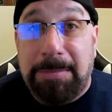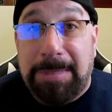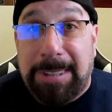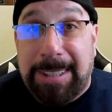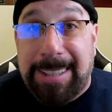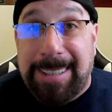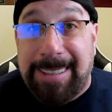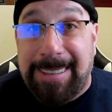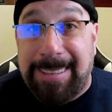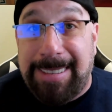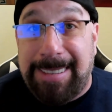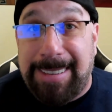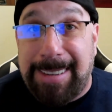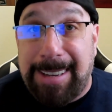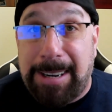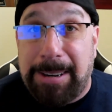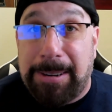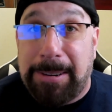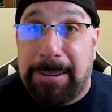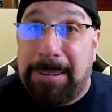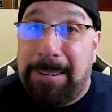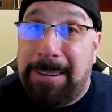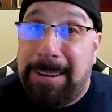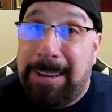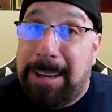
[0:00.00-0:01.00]

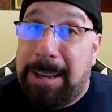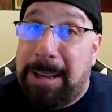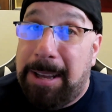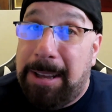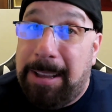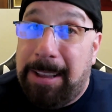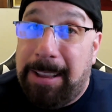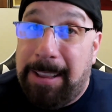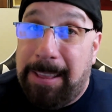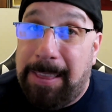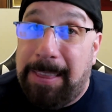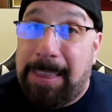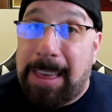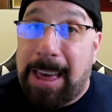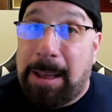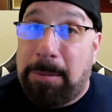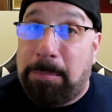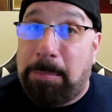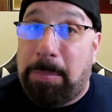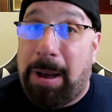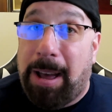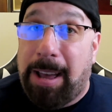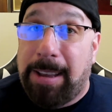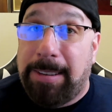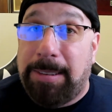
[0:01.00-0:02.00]
consider
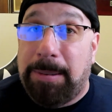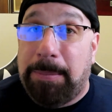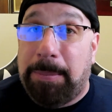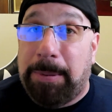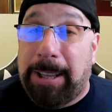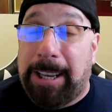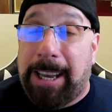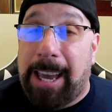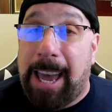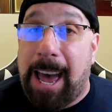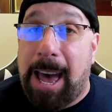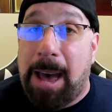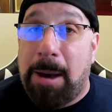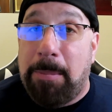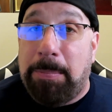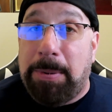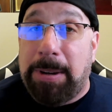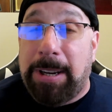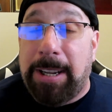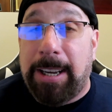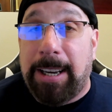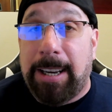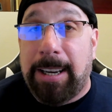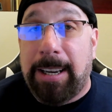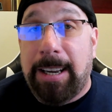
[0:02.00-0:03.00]
that possibly
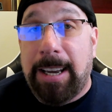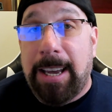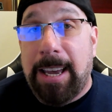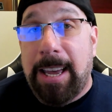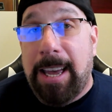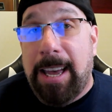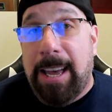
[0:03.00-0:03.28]
happening.